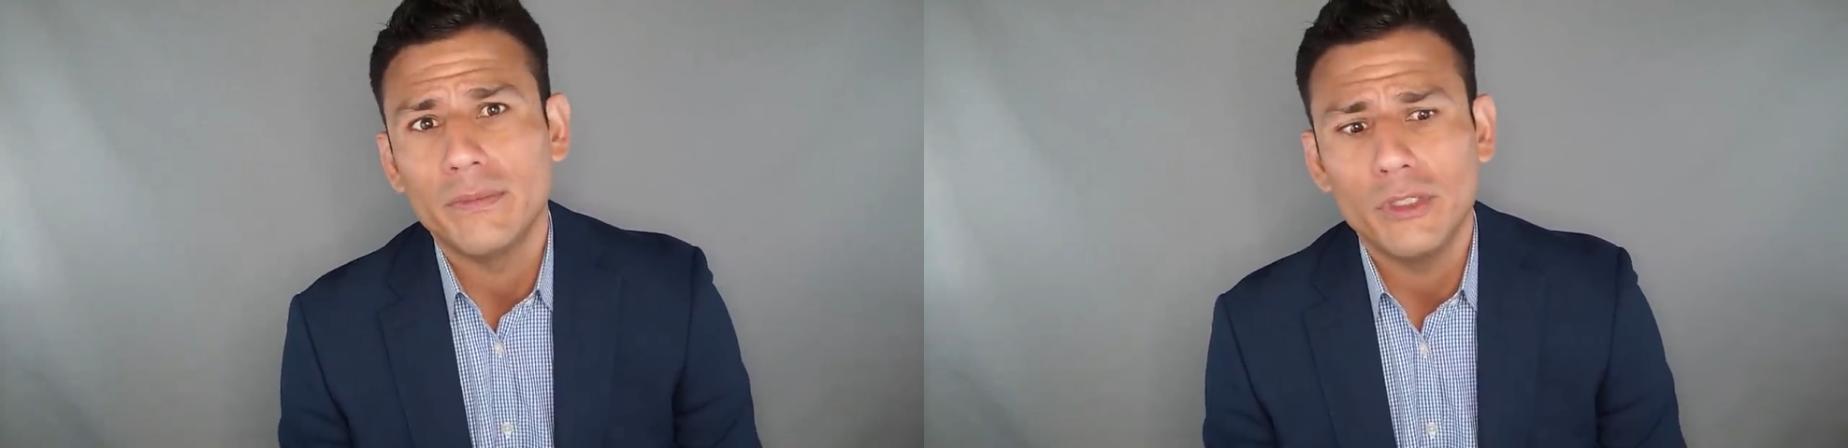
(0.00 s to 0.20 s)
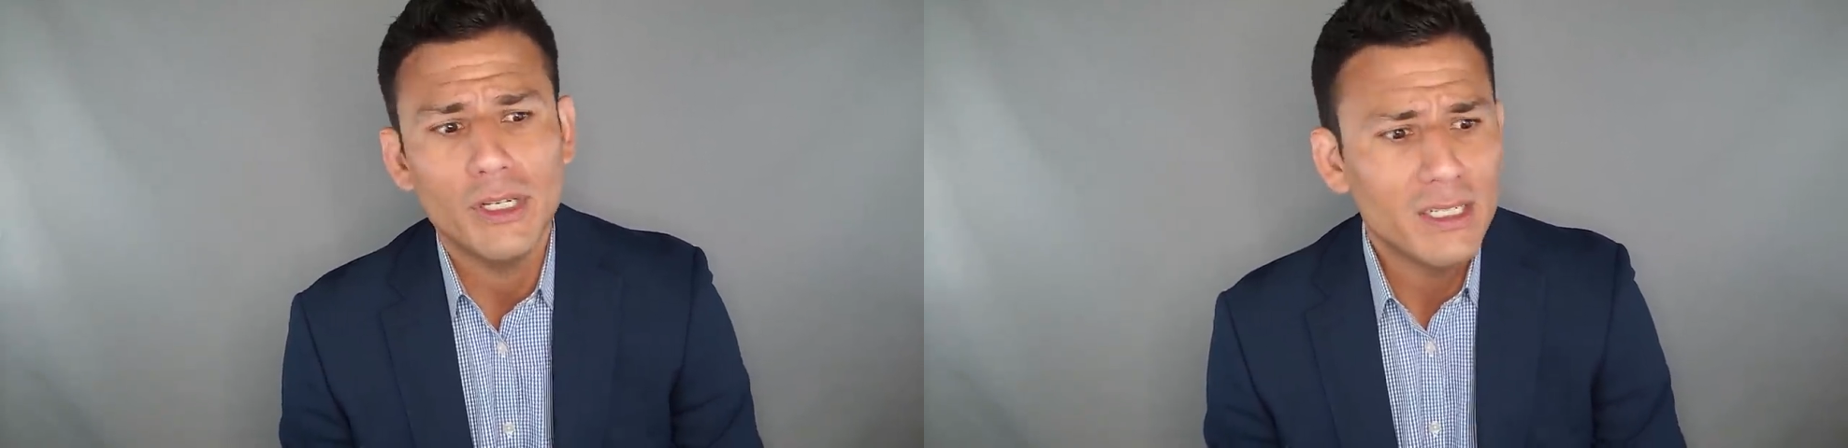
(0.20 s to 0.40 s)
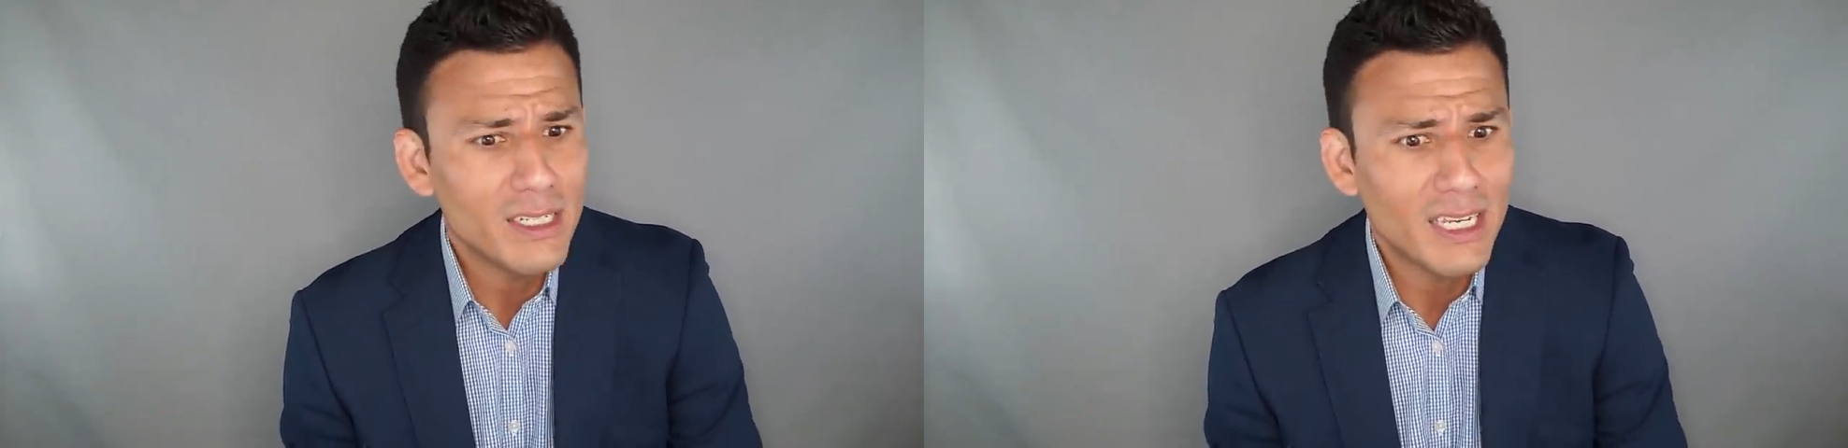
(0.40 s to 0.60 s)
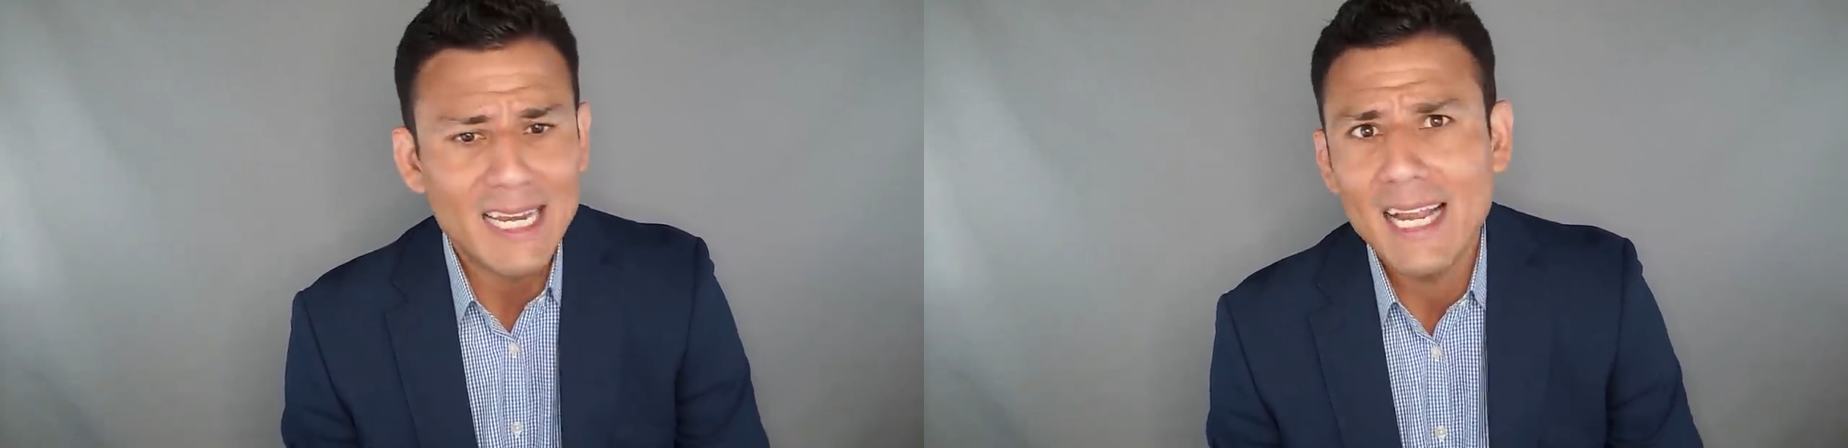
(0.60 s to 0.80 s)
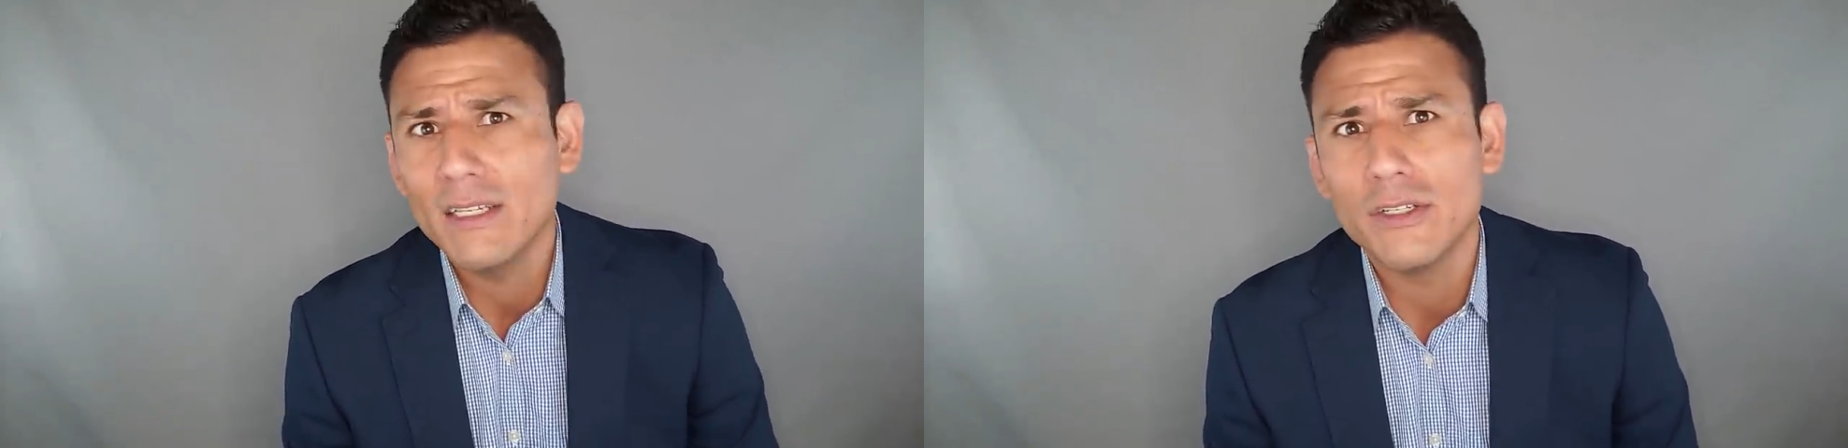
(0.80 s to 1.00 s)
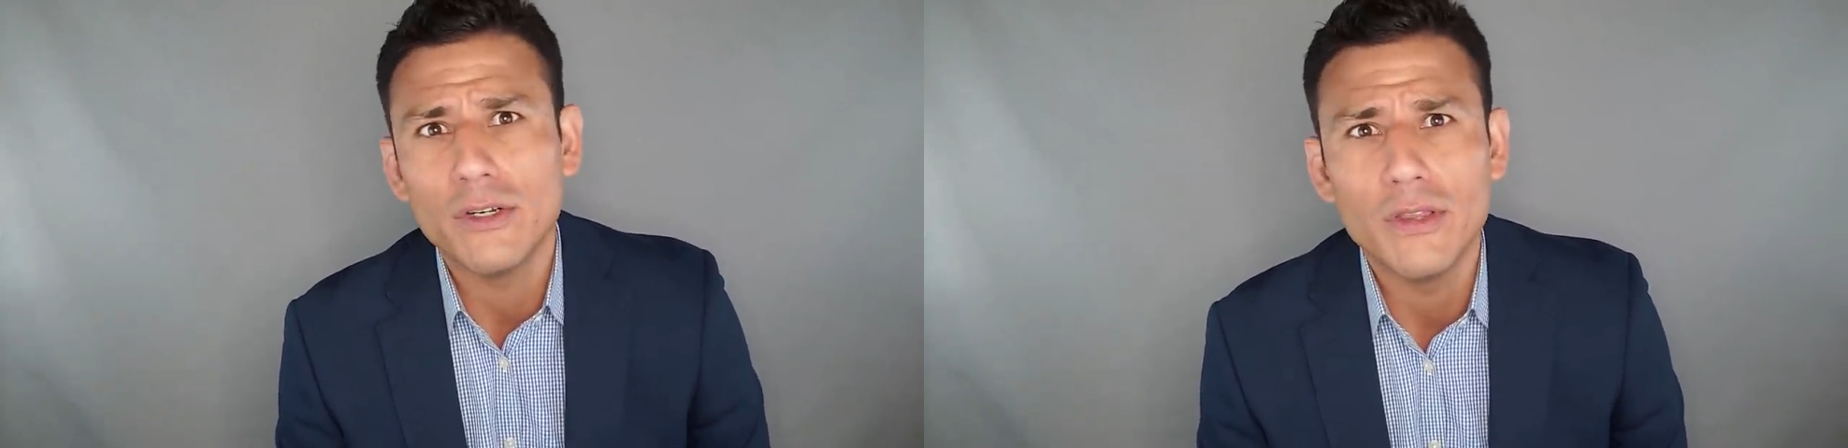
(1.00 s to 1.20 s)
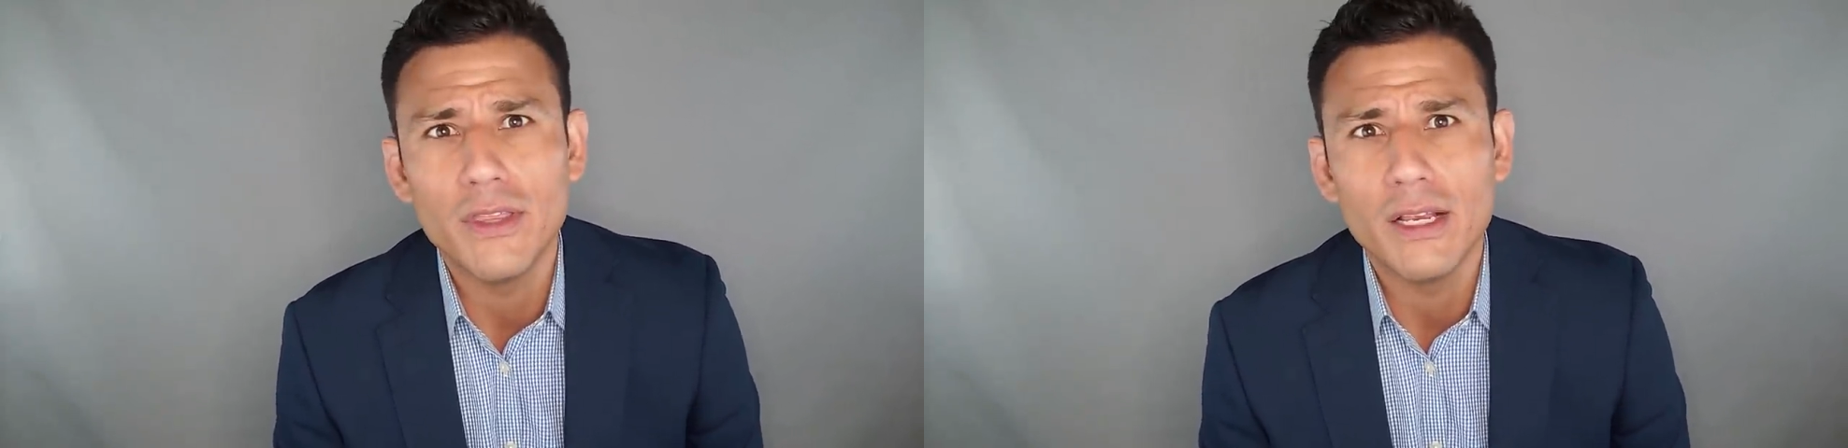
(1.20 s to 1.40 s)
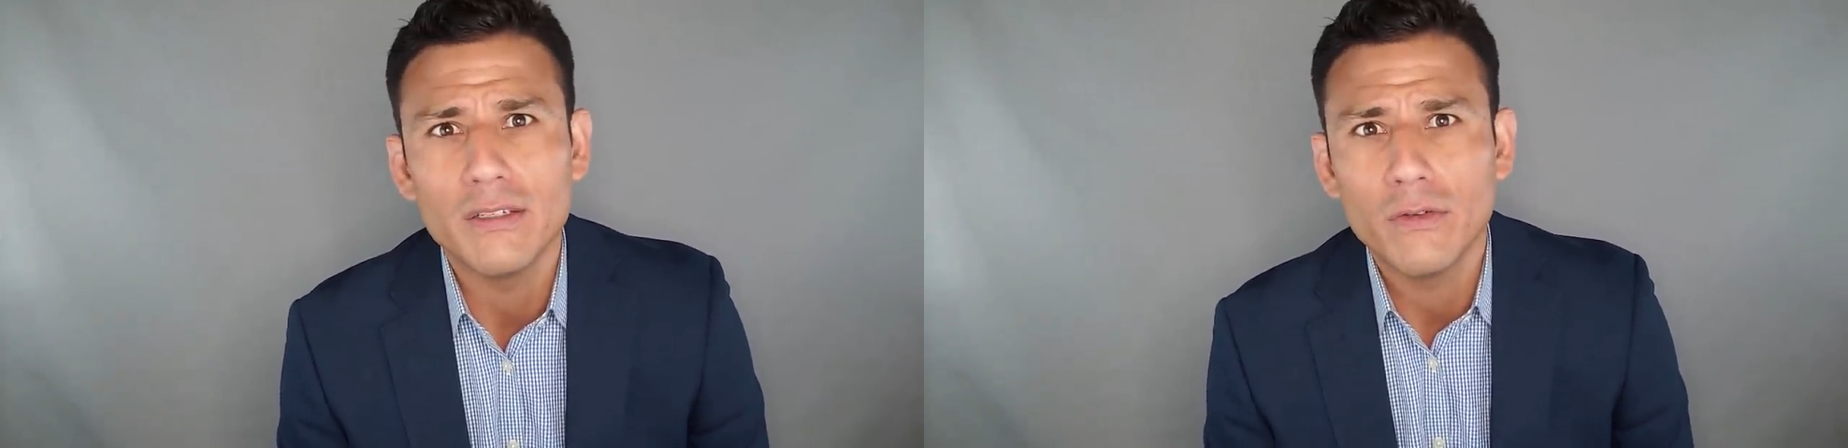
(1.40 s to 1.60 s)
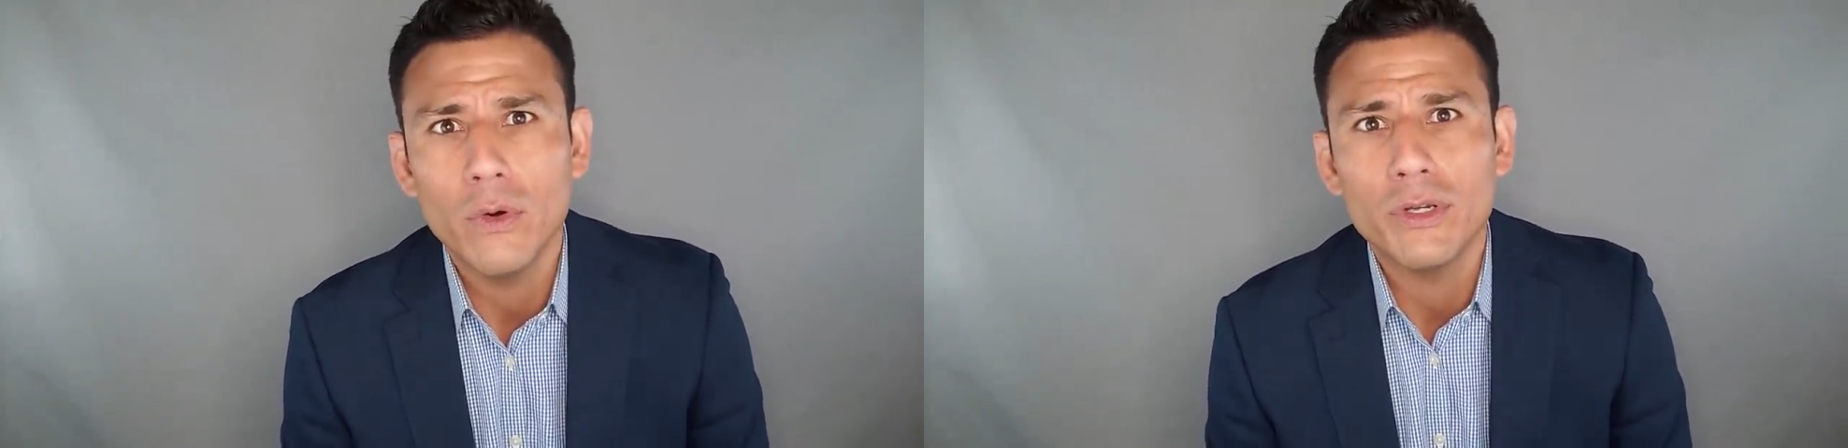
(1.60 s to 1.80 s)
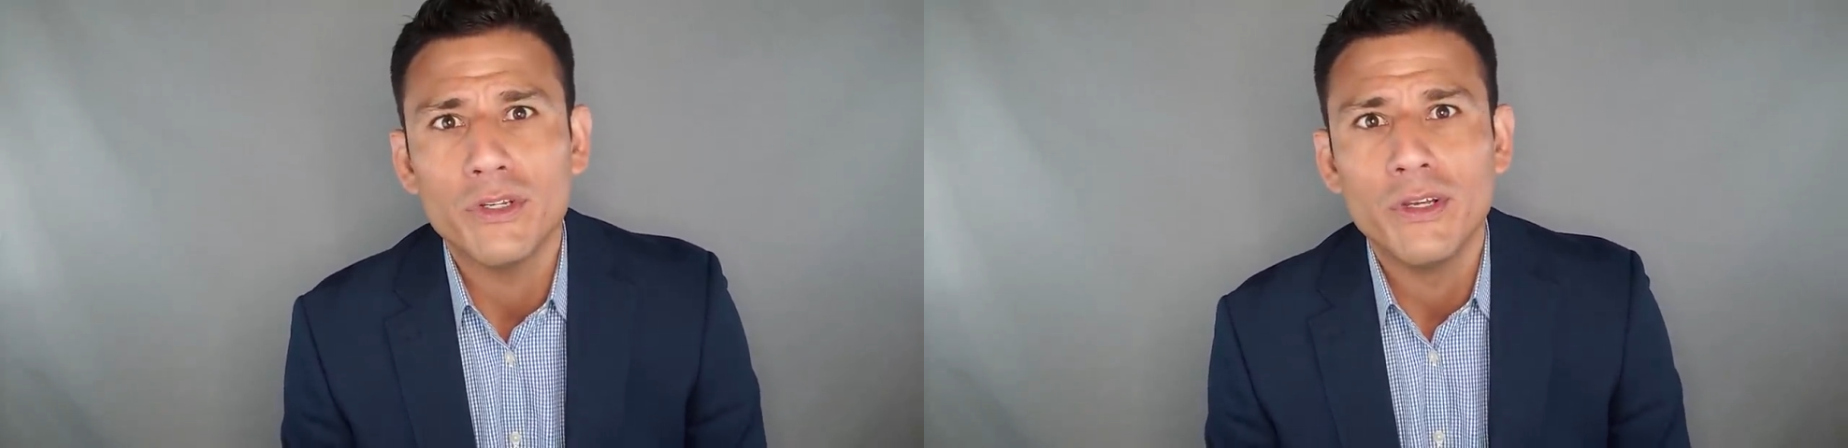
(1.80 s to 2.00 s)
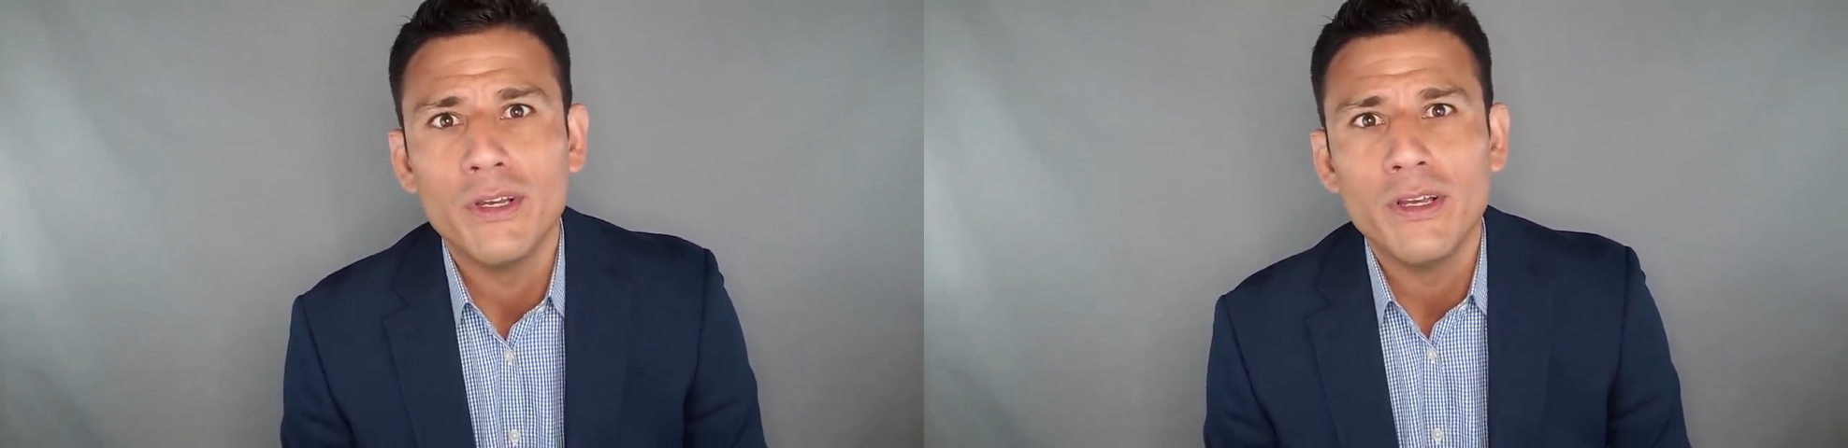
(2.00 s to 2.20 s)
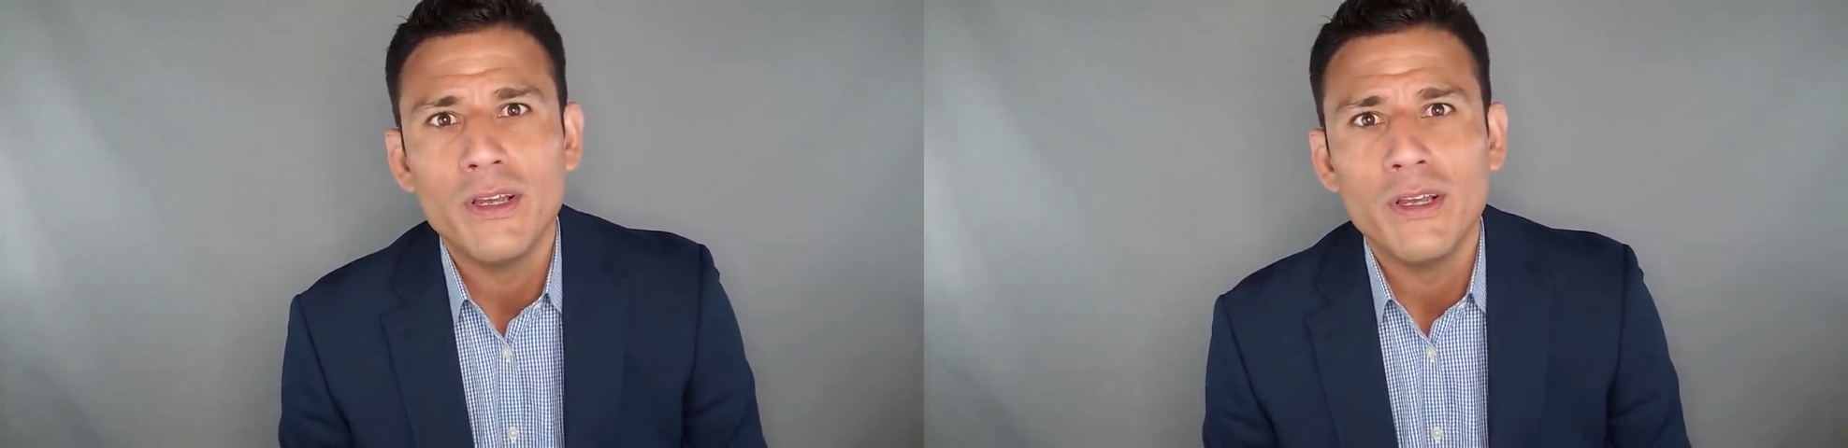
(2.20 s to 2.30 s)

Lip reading: You can disconnect on certain things, of course.